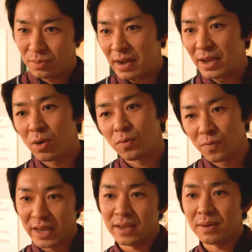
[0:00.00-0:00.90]
to my own
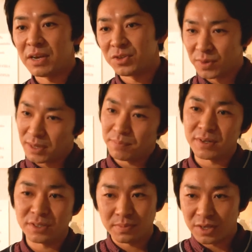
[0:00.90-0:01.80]
way, my dream,
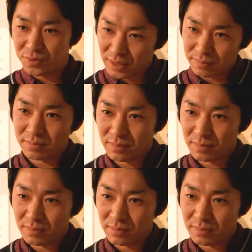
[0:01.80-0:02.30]
pursue my dream.